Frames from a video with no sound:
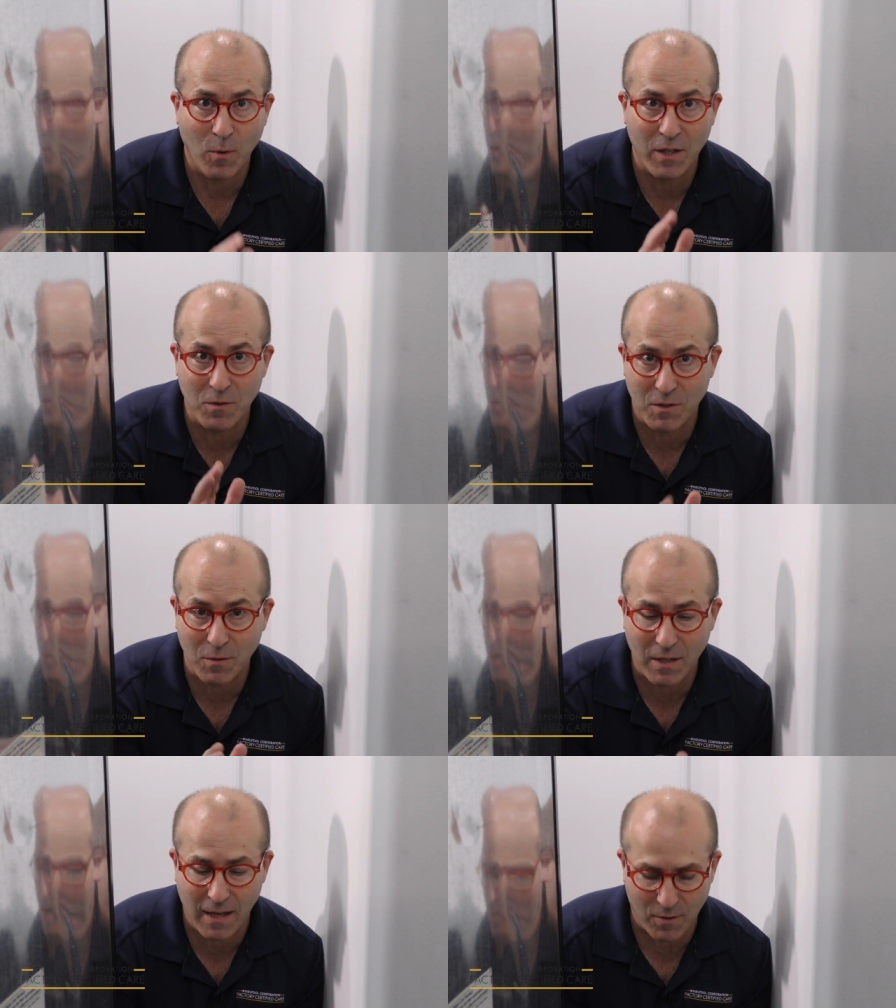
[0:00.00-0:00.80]
where you
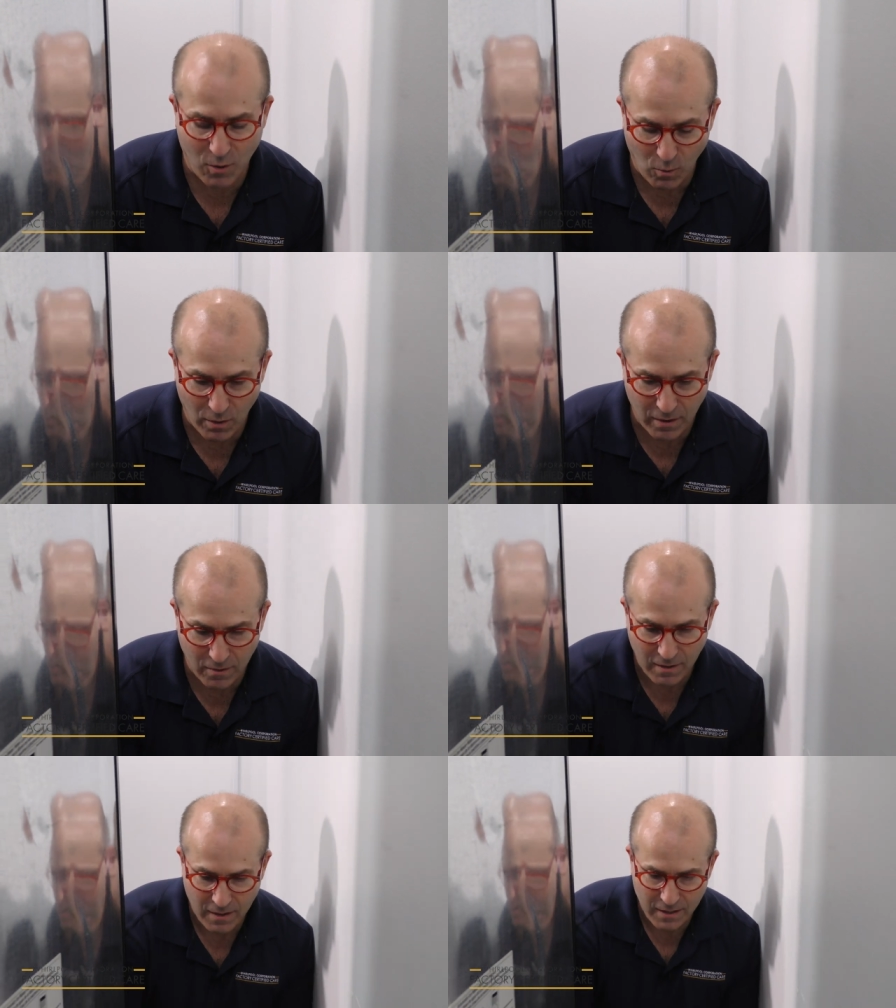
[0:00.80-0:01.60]
don't have a
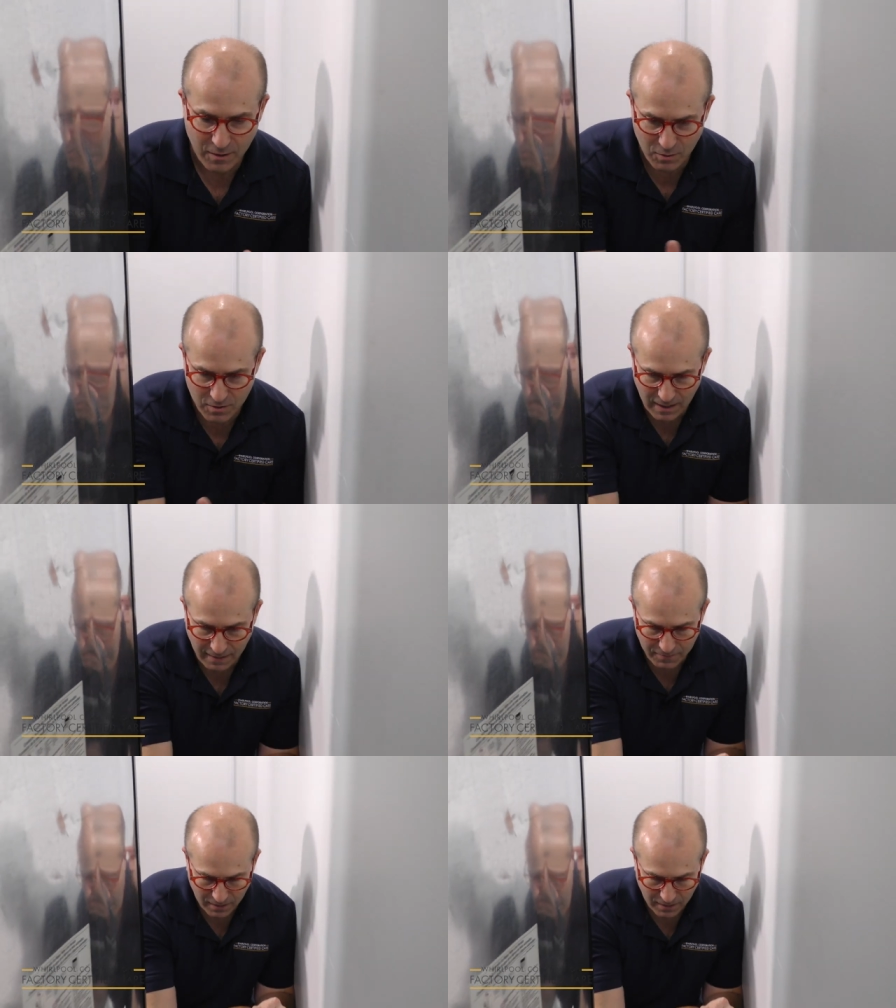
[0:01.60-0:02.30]
coil, you just have